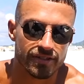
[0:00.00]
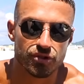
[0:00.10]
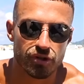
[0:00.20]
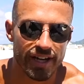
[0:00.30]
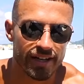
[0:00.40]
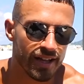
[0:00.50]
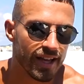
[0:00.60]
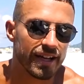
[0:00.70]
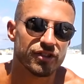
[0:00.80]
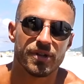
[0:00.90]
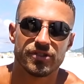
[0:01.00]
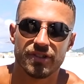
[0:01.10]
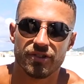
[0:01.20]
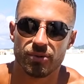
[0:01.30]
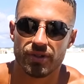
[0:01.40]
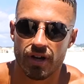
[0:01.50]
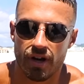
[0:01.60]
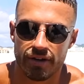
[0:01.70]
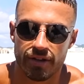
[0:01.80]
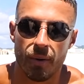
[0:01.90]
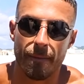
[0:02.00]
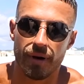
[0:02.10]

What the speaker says: to train and to actually do the cardio.